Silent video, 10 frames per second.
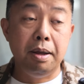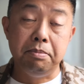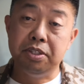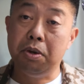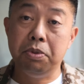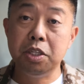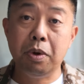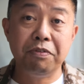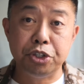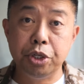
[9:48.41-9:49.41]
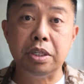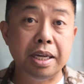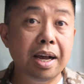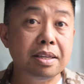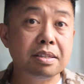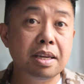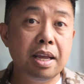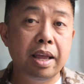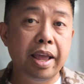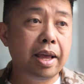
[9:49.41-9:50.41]
So this one for sure does,
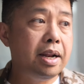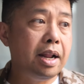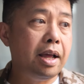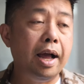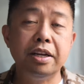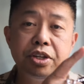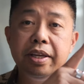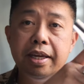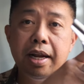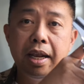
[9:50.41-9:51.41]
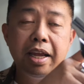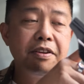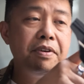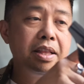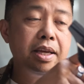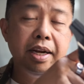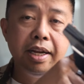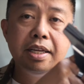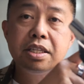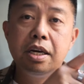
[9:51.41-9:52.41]
and it actually, and I like the fact that
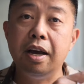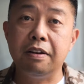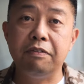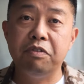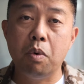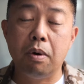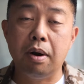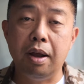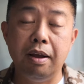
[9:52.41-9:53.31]
it is cut for